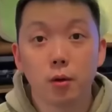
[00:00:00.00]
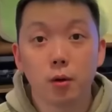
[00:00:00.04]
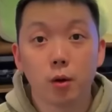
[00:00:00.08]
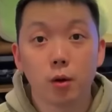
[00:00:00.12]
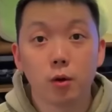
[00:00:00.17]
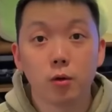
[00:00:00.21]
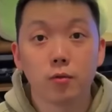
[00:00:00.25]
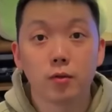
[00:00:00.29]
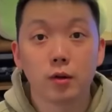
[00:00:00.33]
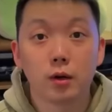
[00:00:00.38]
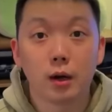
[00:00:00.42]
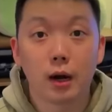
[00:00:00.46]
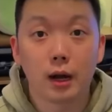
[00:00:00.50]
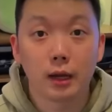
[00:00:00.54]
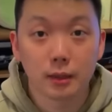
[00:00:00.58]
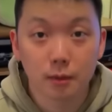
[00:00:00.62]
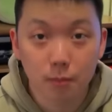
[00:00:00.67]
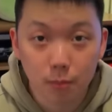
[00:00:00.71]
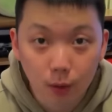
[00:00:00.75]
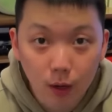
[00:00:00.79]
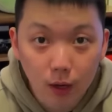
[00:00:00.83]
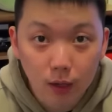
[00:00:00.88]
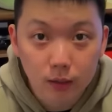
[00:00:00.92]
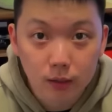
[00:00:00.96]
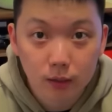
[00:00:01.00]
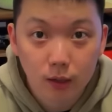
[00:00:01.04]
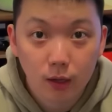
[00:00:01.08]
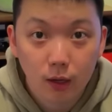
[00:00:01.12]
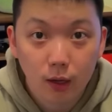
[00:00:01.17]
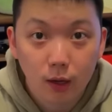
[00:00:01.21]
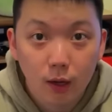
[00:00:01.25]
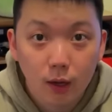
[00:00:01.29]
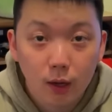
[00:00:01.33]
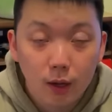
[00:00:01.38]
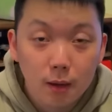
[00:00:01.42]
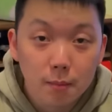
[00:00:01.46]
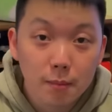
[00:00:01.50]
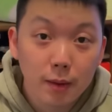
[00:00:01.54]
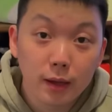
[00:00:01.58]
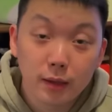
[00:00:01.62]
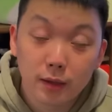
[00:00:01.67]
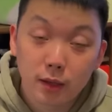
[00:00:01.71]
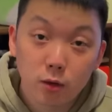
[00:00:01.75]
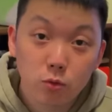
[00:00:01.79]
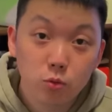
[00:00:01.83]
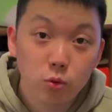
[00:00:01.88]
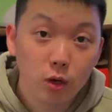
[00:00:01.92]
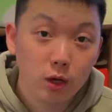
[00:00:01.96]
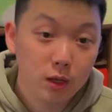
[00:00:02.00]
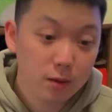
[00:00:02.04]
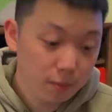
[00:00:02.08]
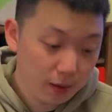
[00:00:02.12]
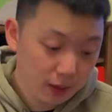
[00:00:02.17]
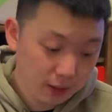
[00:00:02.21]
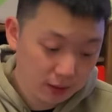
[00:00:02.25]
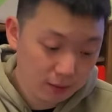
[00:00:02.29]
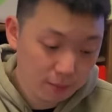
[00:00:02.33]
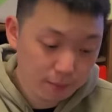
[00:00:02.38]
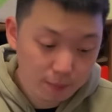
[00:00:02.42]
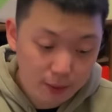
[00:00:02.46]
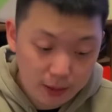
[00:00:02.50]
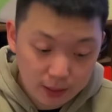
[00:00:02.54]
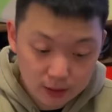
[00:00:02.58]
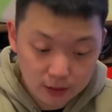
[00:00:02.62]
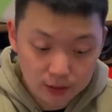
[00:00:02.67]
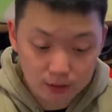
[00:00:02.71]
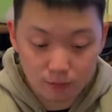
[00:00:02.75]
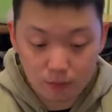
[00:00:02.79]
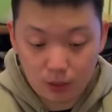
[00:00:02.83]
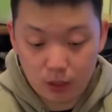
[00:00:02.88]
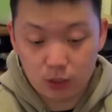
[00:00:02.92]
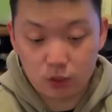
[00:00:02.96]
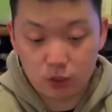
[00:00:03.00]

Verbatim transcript: over at the brand. Man, they really make the best mesh